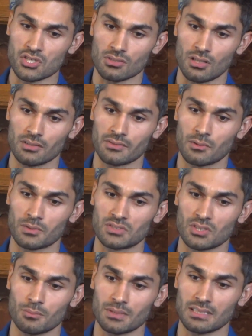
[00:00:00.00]
law, there were
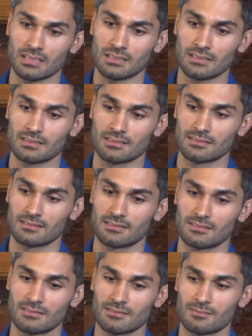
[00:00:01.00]
so many
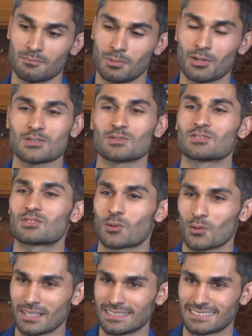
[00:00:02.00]
personal
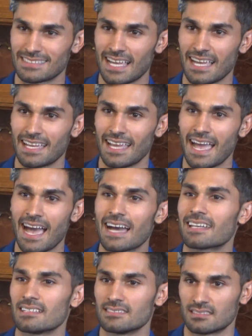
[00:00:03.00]
stories that
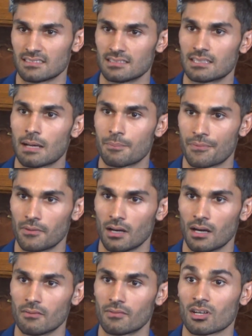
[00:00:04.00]
added to the depth
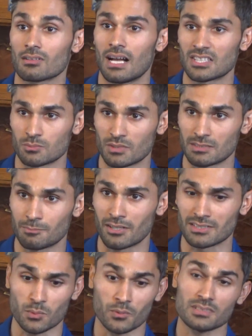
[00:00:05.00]
of our classroom
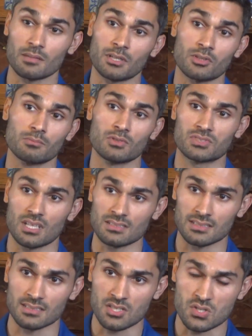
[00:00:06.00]
experience. When we're talking about criminal
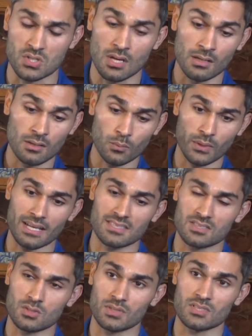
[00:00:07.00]
justice issues, we had
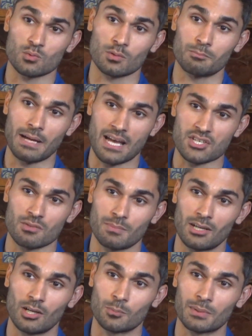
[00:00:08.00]
students who were passionate
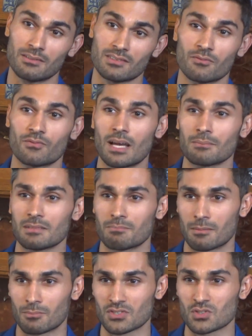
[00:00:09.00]
about helping out their family
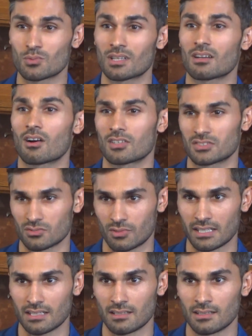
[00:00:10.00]
members who were incarcerated.